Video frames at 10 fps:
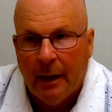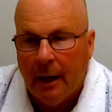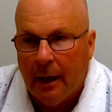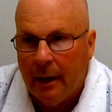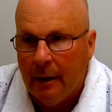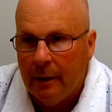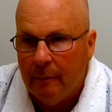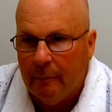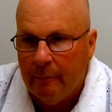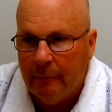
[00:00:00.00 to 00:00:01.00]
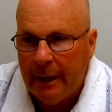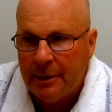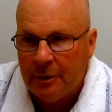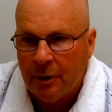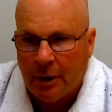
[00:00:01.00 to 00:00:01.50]
They
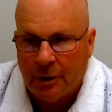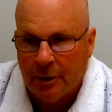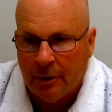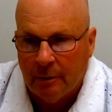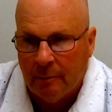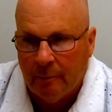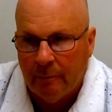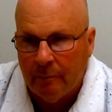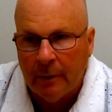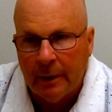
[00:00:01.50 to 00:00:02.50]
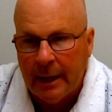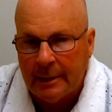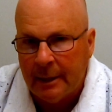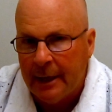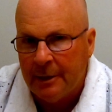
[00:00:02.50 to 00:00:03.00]
structure the
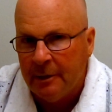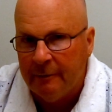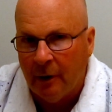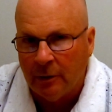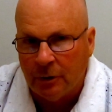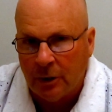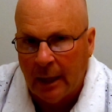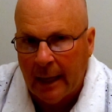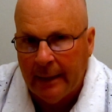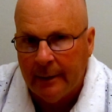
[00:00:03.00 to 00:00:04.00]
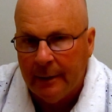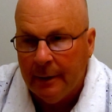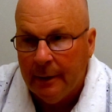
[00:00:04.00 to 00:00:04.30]
designation of ultralight